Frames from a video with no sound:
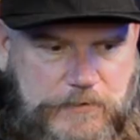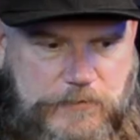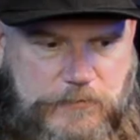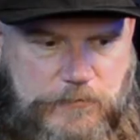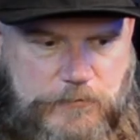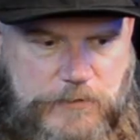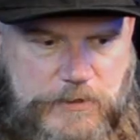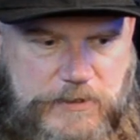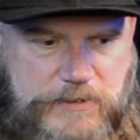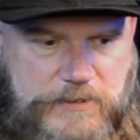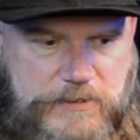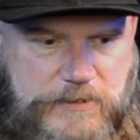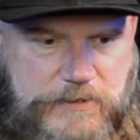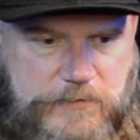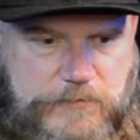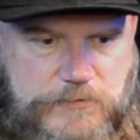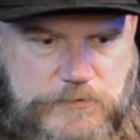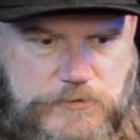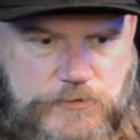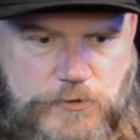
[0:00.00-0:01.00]
What are they?
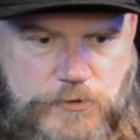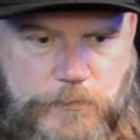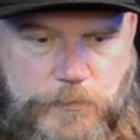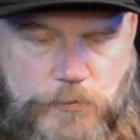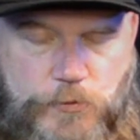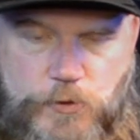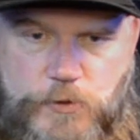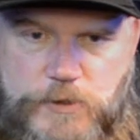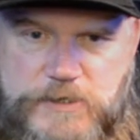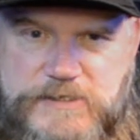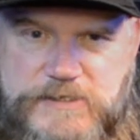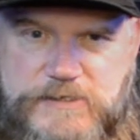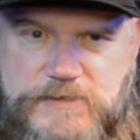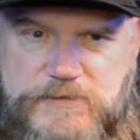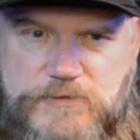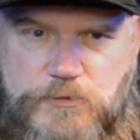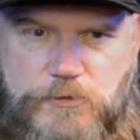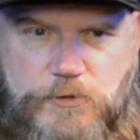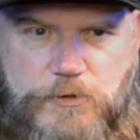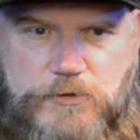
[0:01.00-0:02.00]
Dior
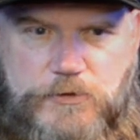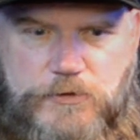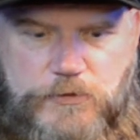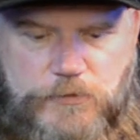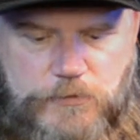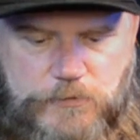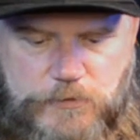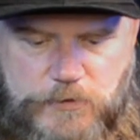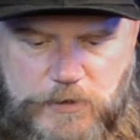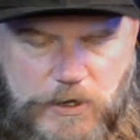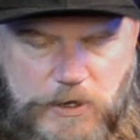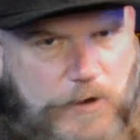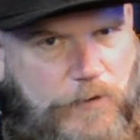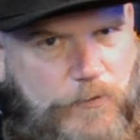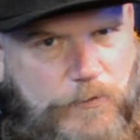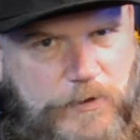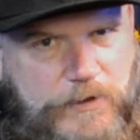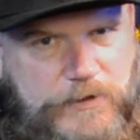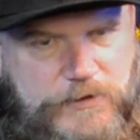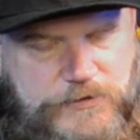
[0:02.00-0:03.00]
Poison or Dior?
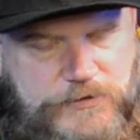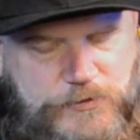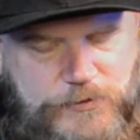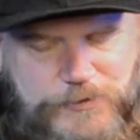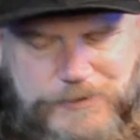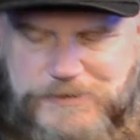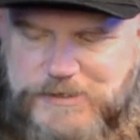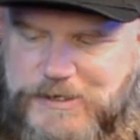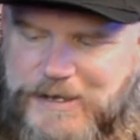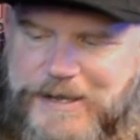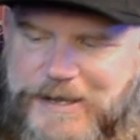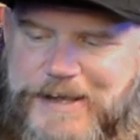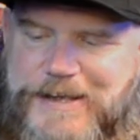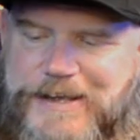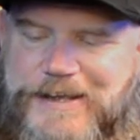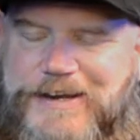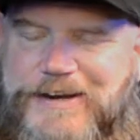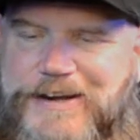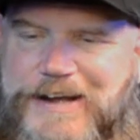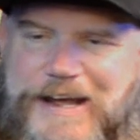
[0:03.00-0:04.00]
One of the Diors.
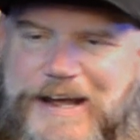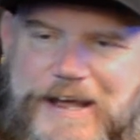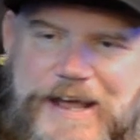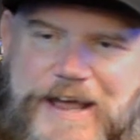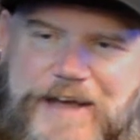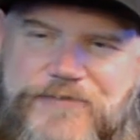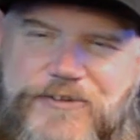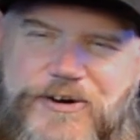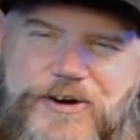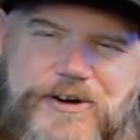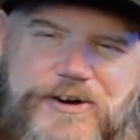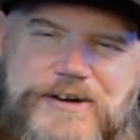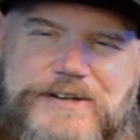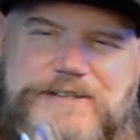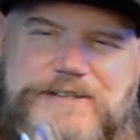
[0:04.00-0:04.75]
You know, I have a hard